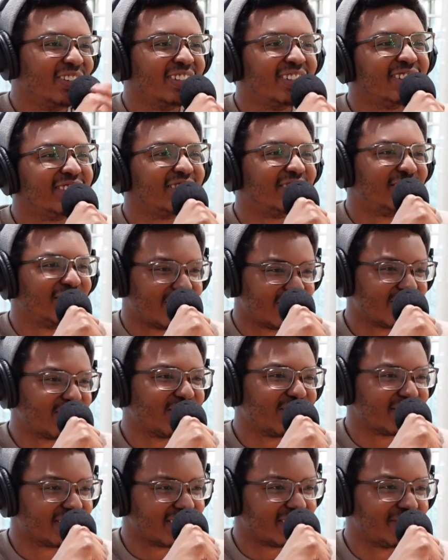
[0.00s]
these
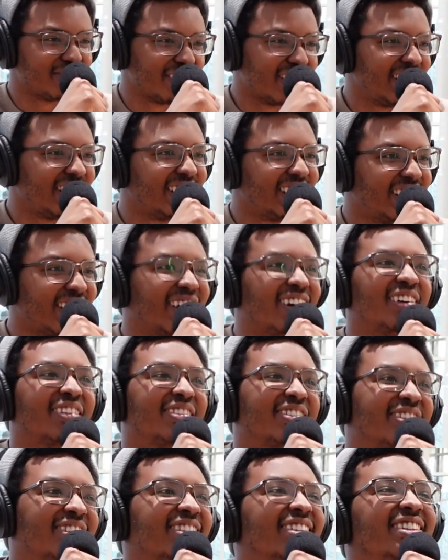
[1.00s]
generals of the IDF,
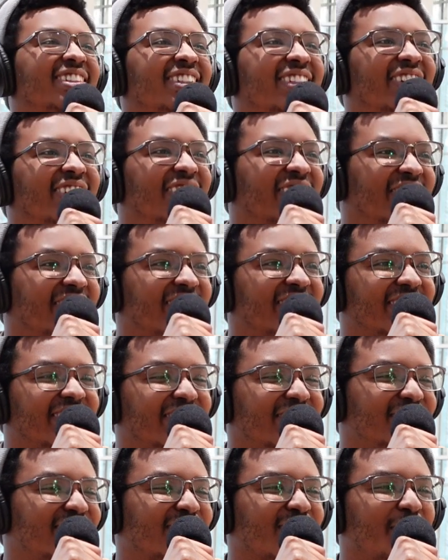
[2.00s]
you know,
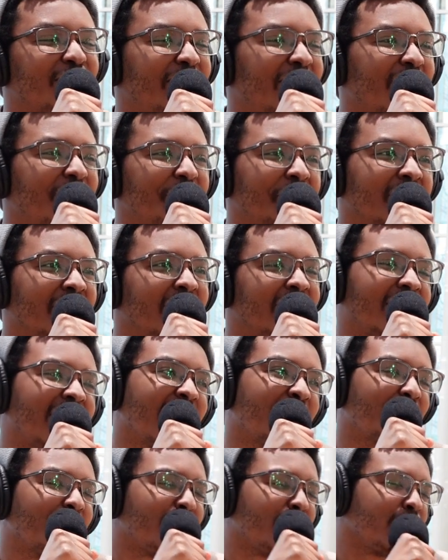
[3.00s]
they're just coming out and being like,
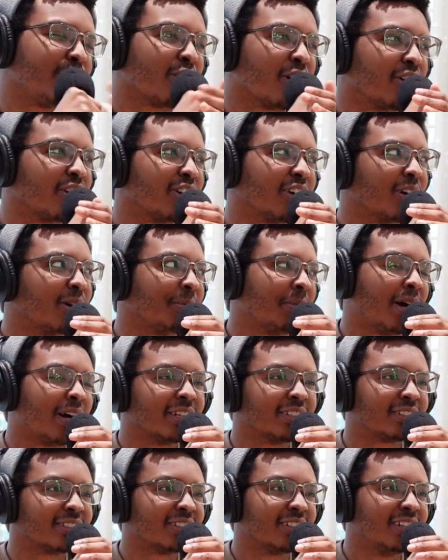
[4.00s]
yeah, when we target
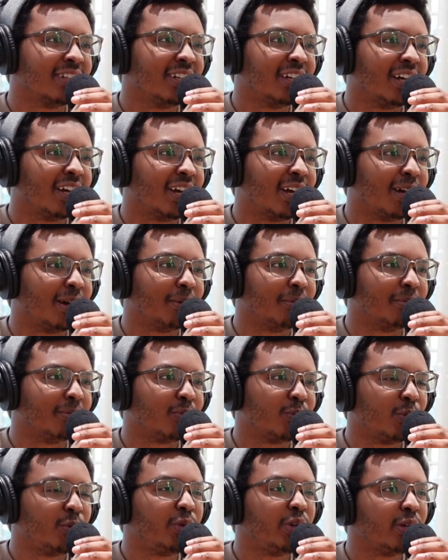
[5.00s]
Hamas,
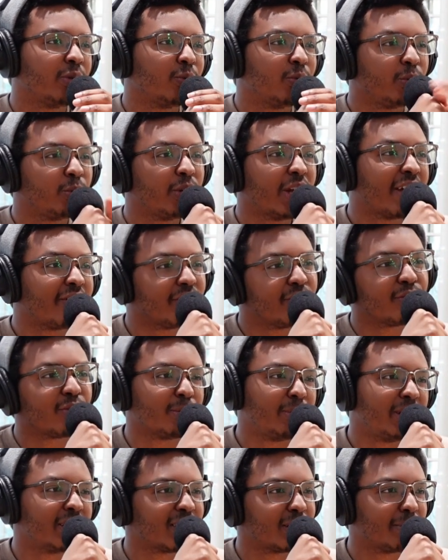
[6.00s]
when we have
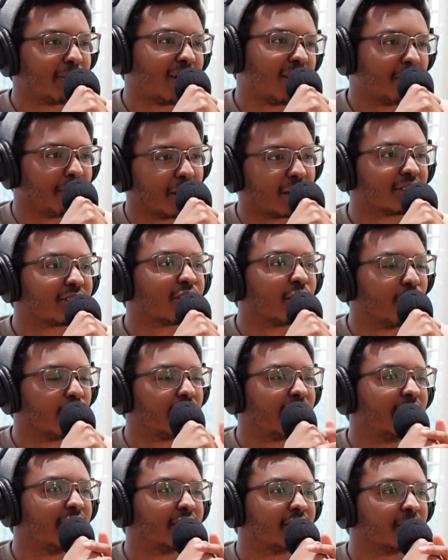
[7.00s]
information about Hamas
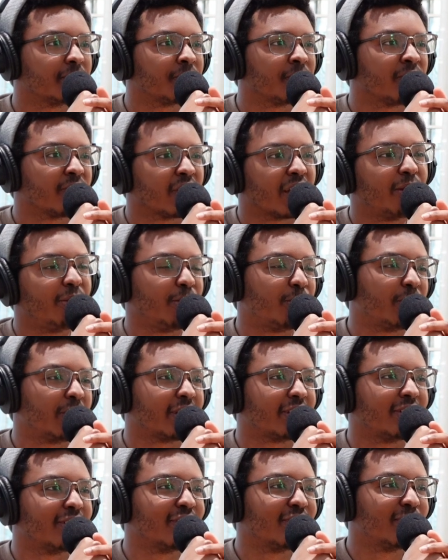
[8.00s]
targets and we want to
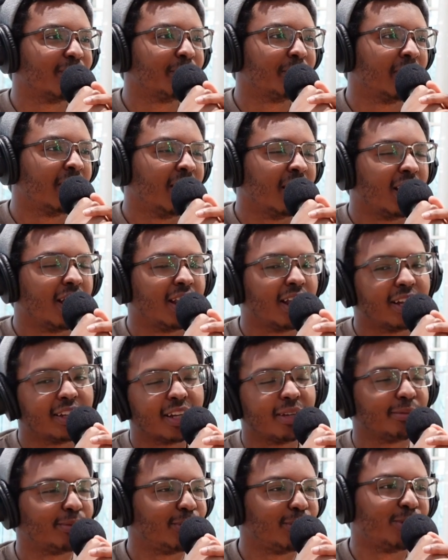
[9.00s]
kill them, a lot of
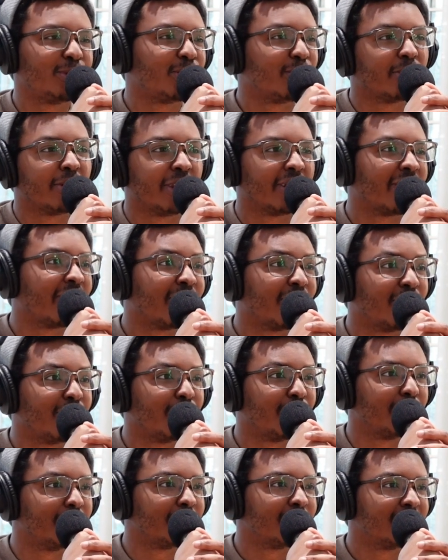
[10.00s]
times we do it when they're at
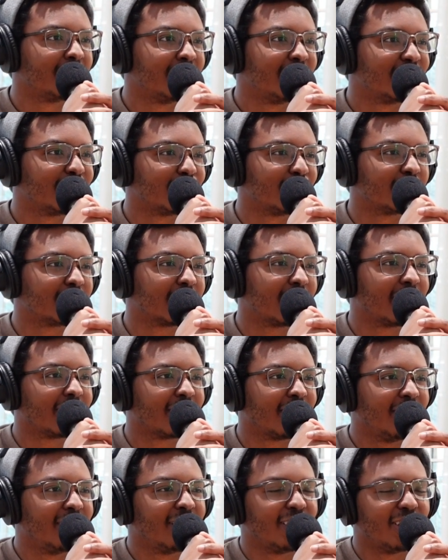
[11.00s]
home. So it's like,
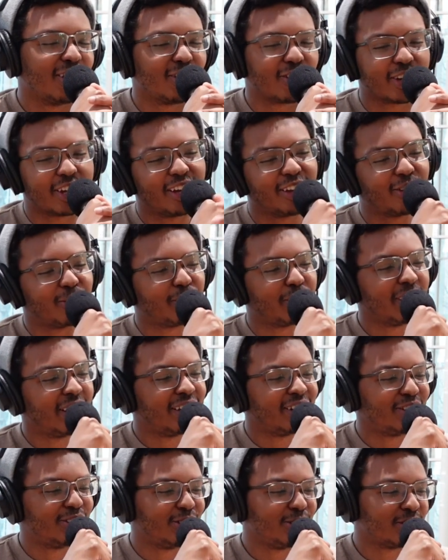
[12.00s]
okay, on the one
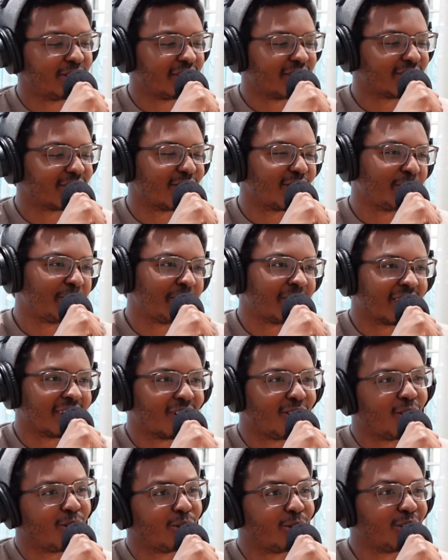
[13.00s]
hand, you're using this argument that,
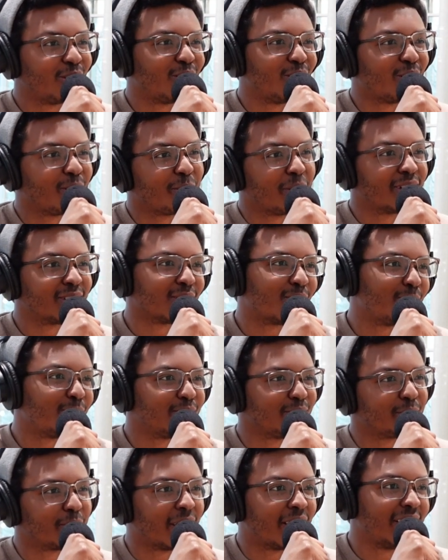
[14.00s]
oh, no, Hamas
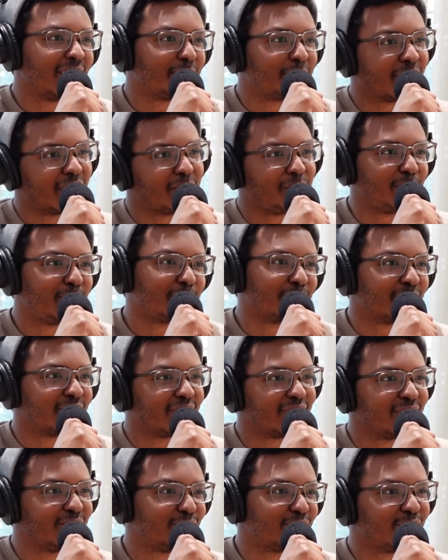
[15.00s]
always hiding behind
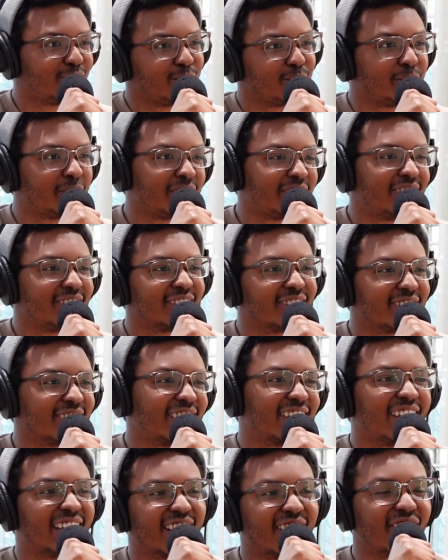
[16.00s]
people using human shields.
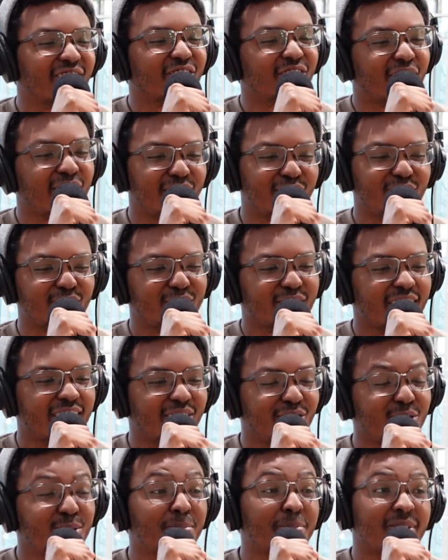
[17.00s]
And on the other hand, you're saying
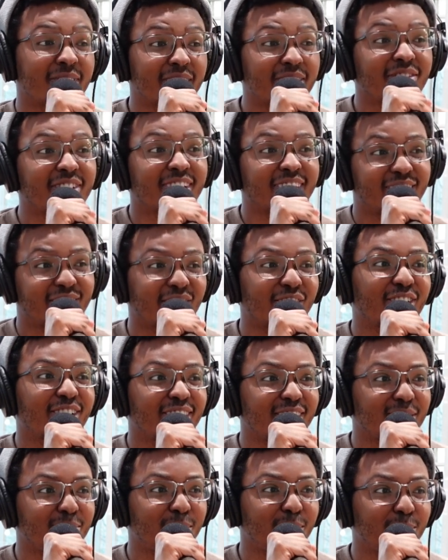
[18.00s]
you specifically target
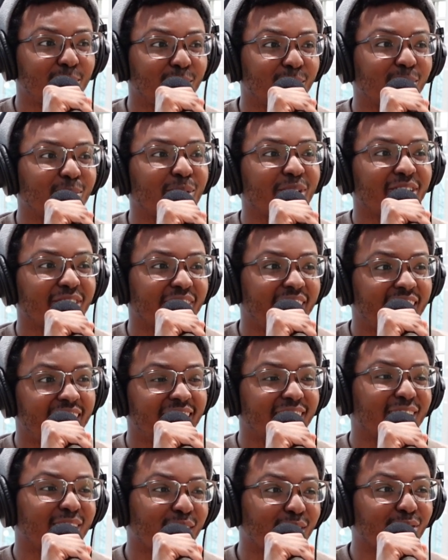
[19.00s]
these people when they're
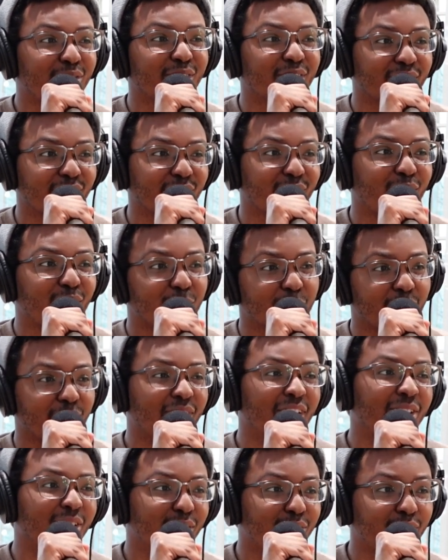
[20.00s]
in the comfort in their home
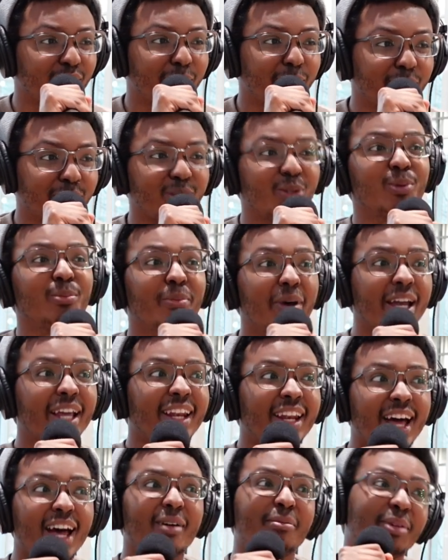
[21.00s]
around their family who
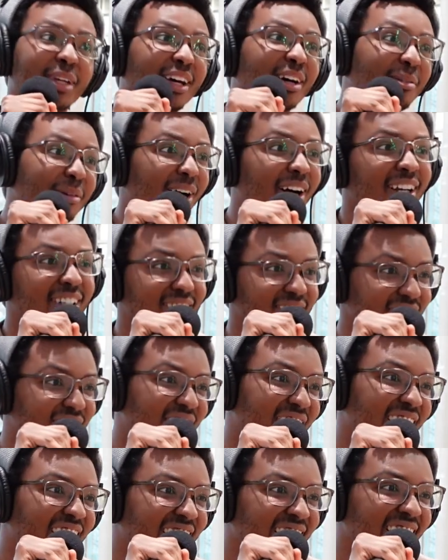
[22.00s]
might not be Hamas.
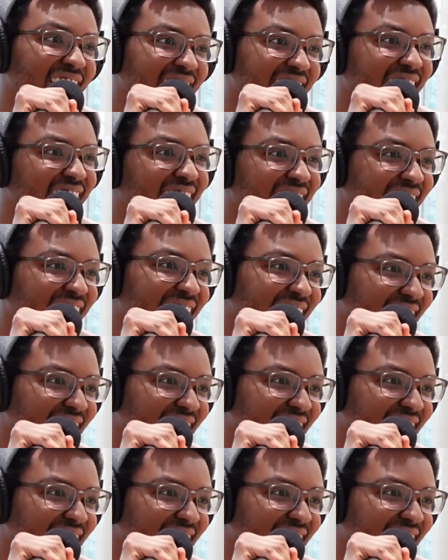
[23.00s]
Right? Yeah.